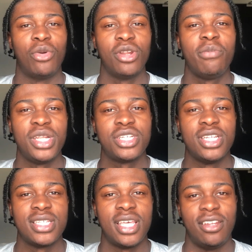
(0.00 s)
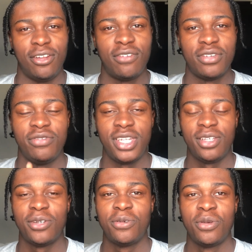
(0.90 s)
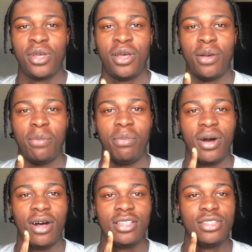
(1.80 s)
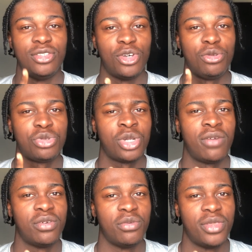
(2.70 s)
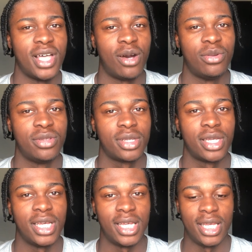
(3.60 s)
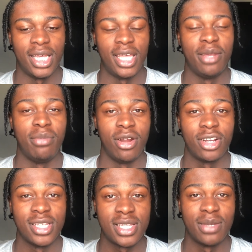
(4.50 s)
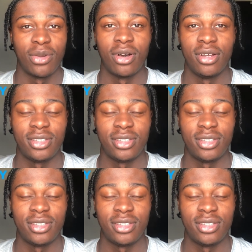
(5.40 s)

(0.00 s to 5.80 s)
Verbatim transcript: gonna mention this in another video, but don't travel without an American SIM card.